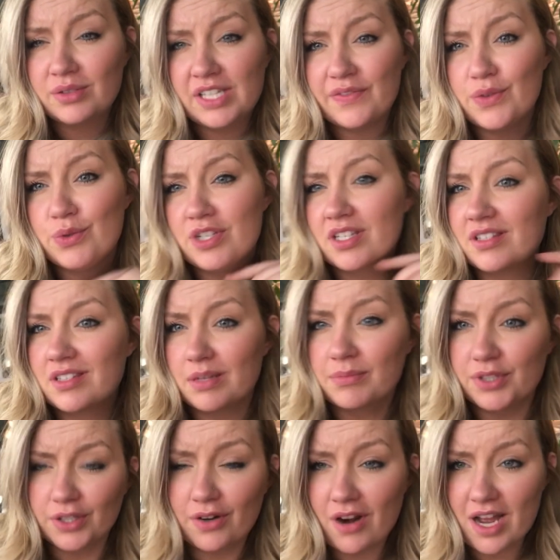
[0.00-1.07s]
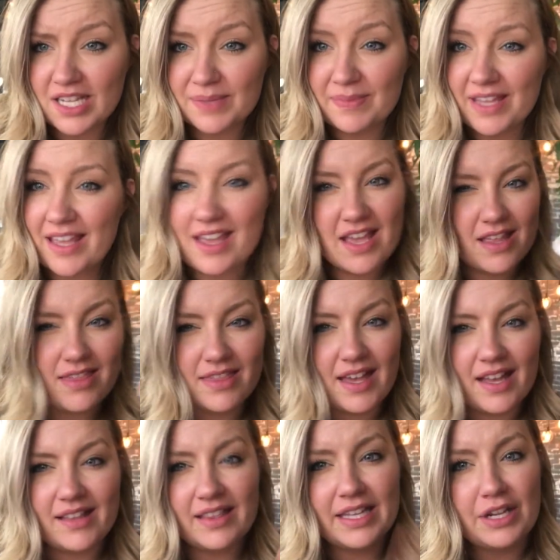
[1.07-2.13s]
If you just stumbled across me, hit
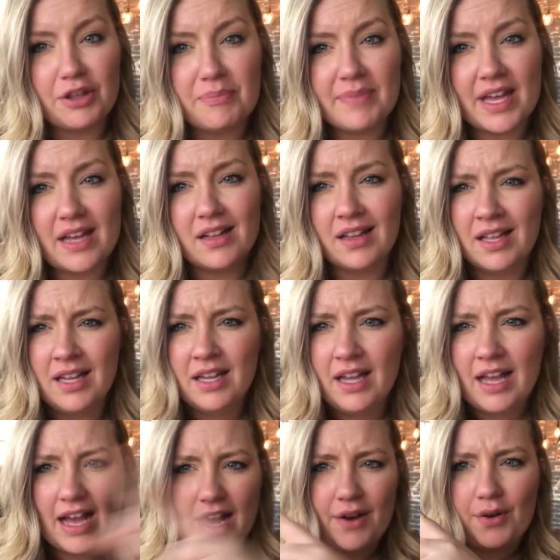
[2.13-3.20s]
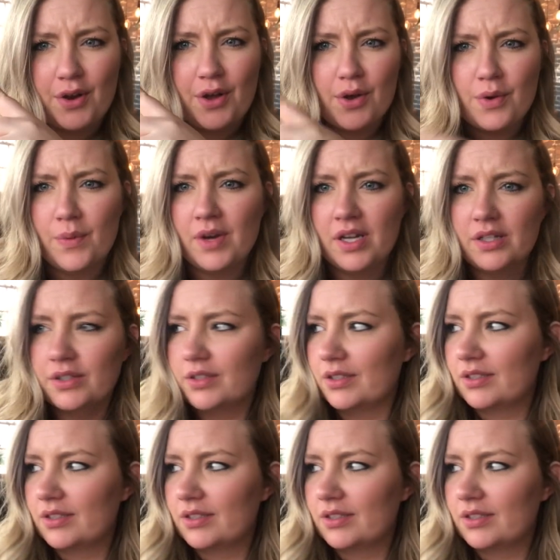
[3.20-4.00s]
that little bell. I don't know what